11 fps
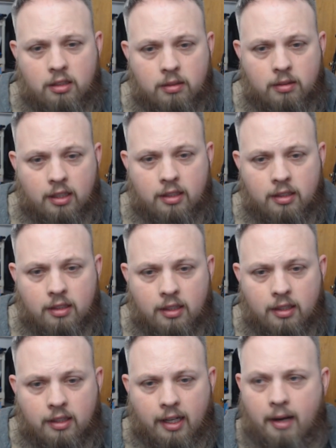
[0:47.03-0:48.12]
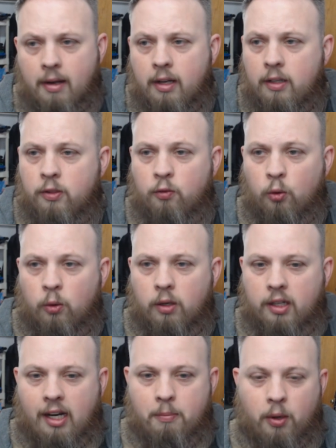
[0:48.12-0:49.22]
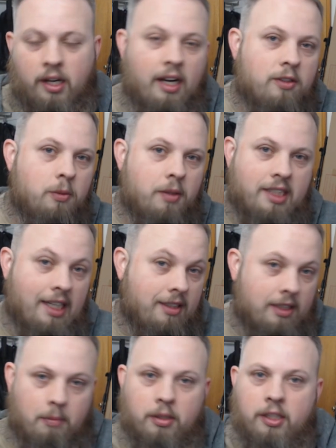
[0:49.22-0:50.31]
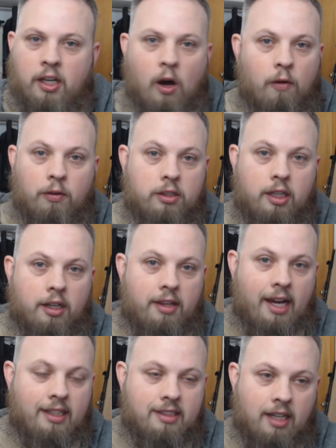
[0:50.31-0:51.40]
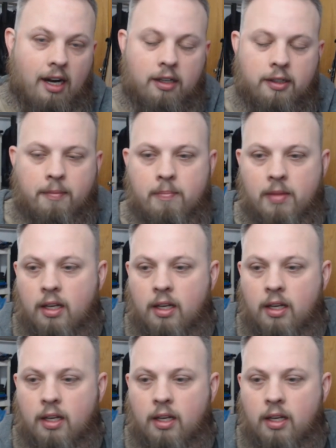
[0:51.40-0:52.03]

right? Yeah, for kind of pointing it out to me because I completely overlooked that entirely.